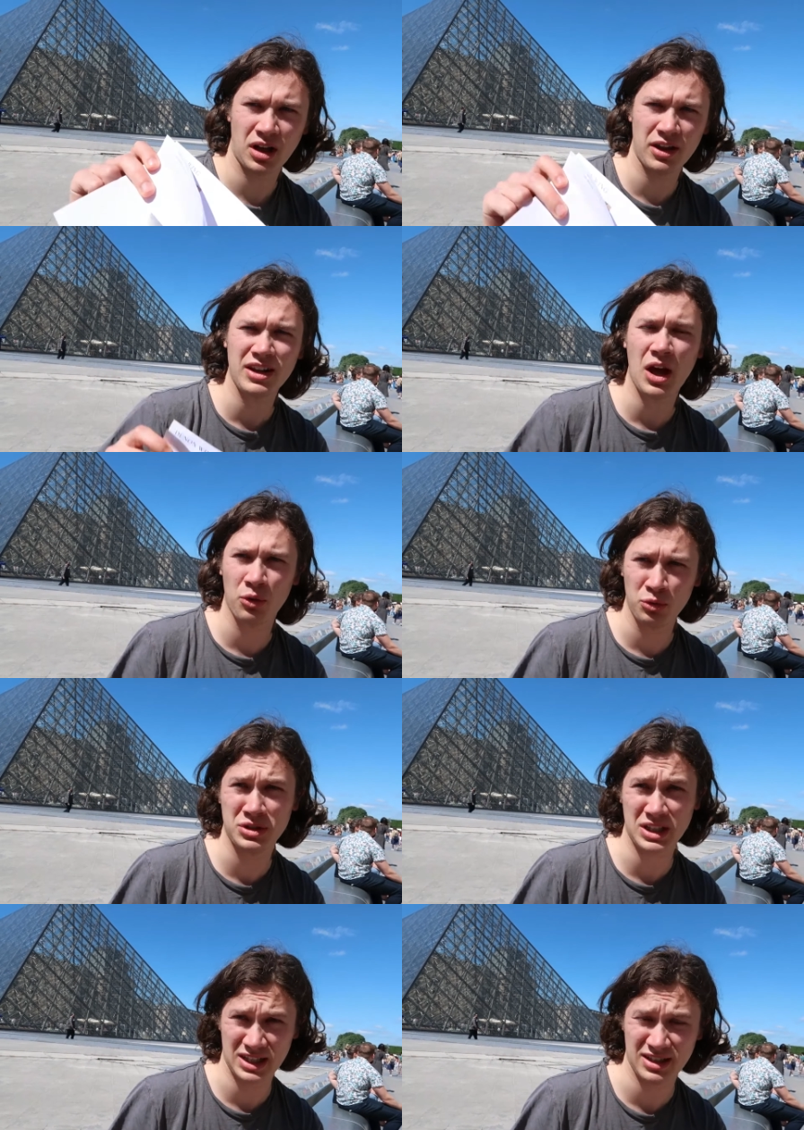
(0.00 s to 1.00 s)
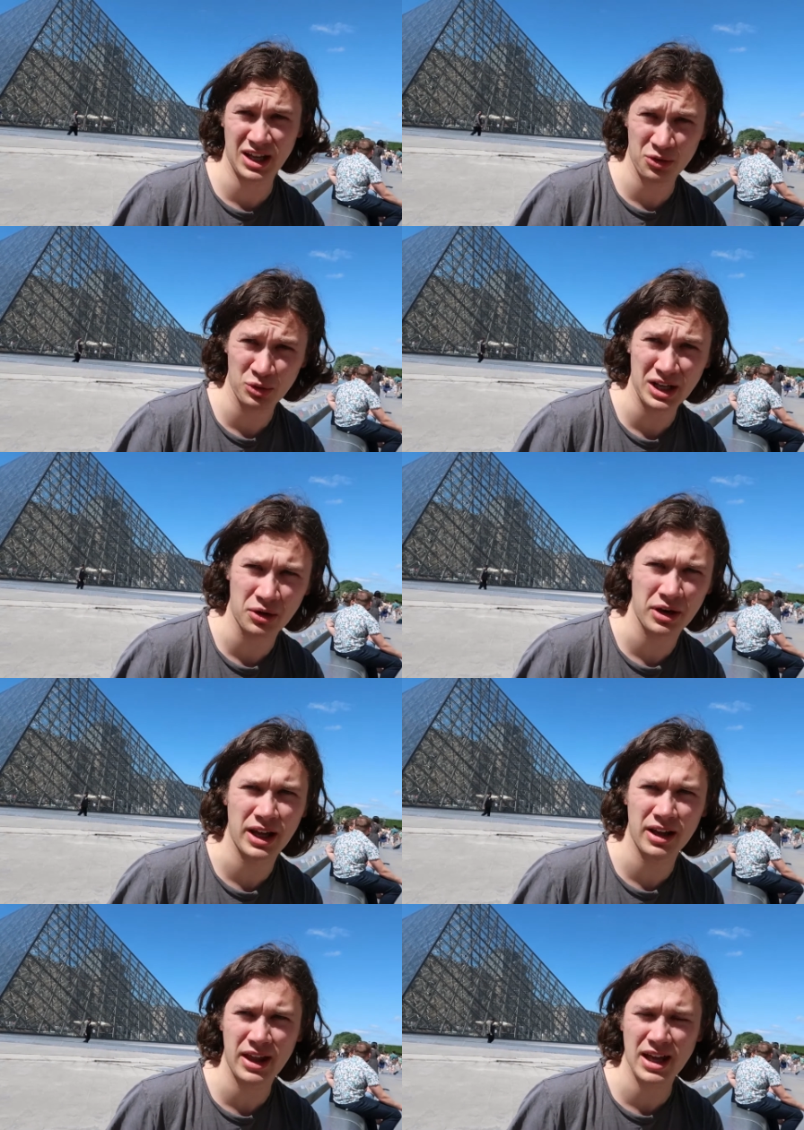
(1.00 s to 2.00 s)
I think they're all cheat. They're all in on
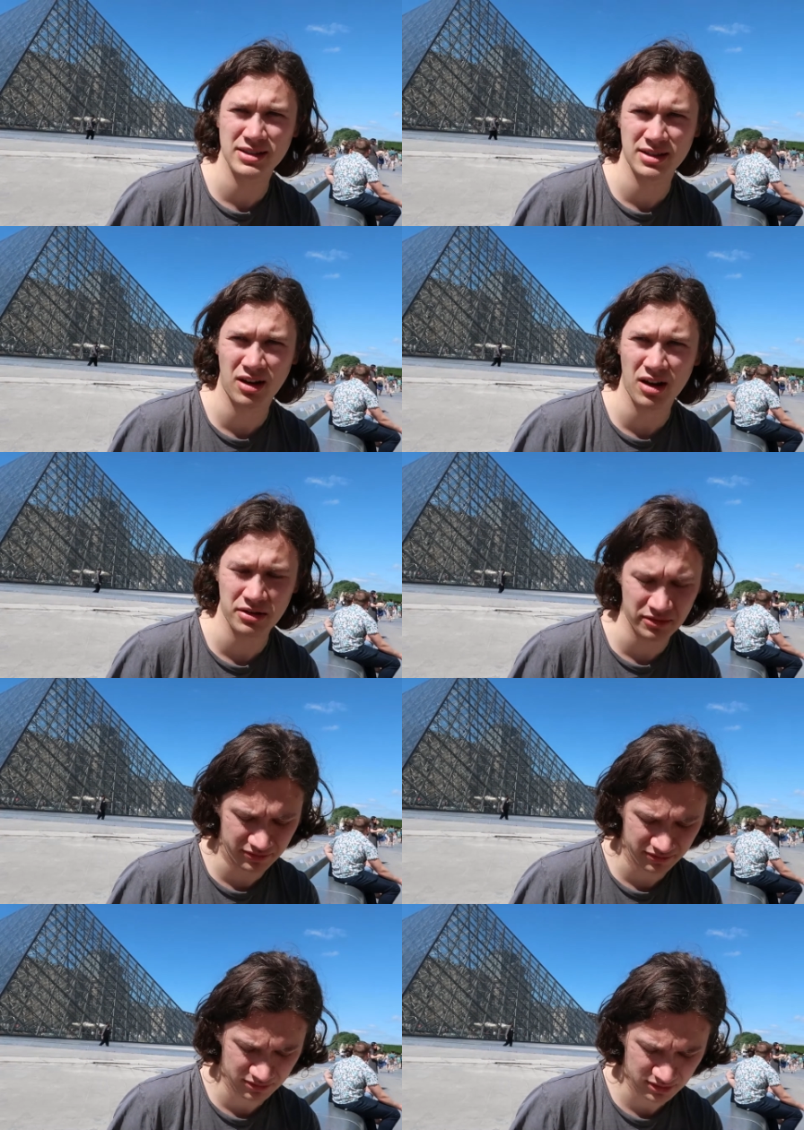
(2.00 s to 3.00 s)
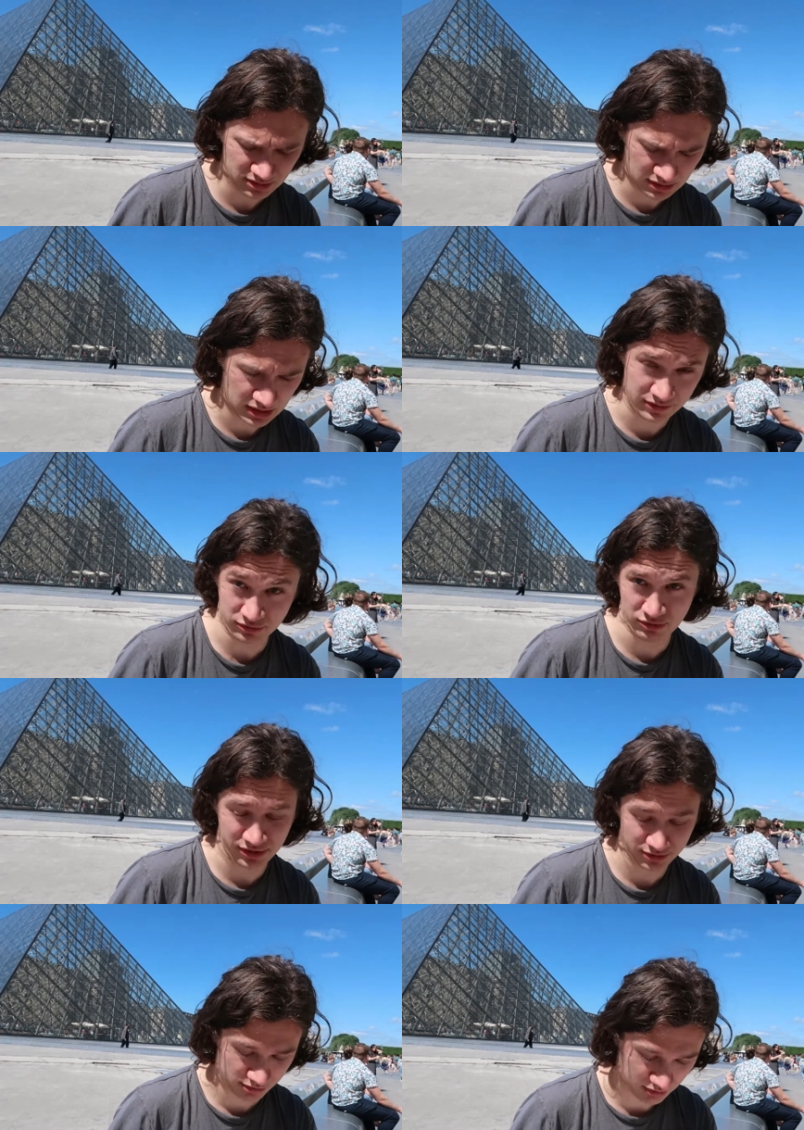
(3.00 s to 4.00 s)
it. That's oh. the kind of. If you
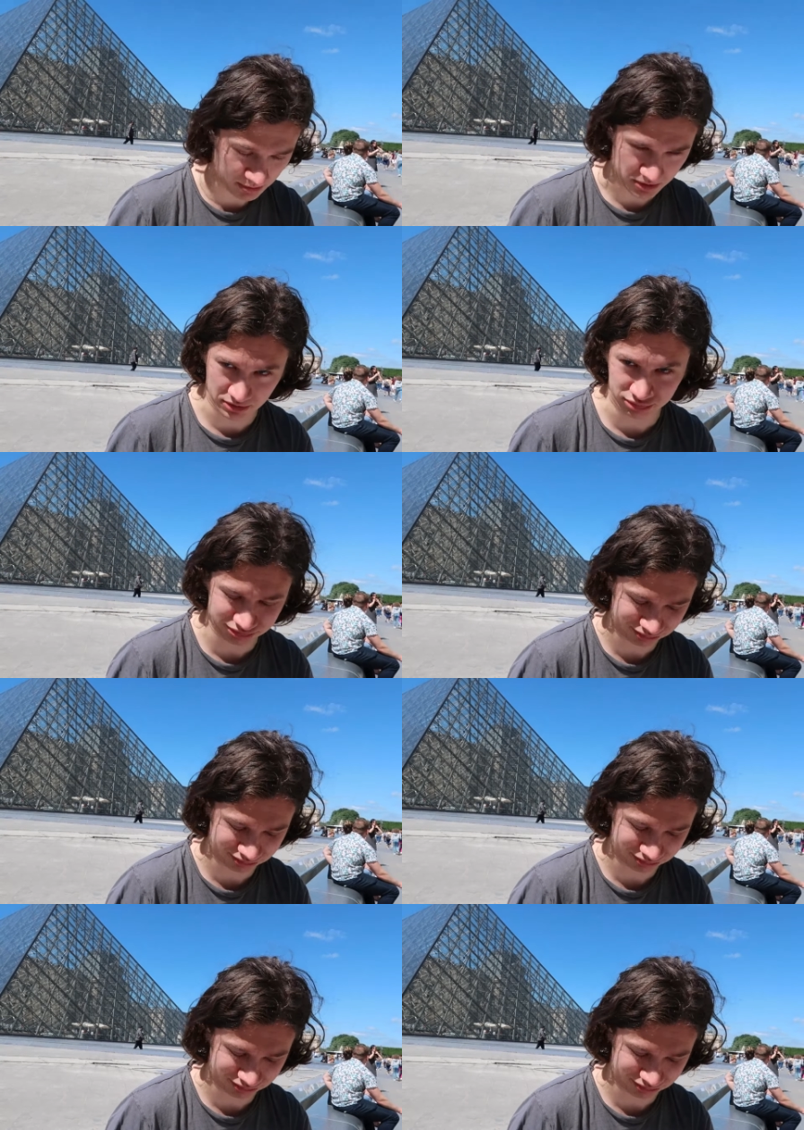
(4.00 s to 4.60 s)
read the description.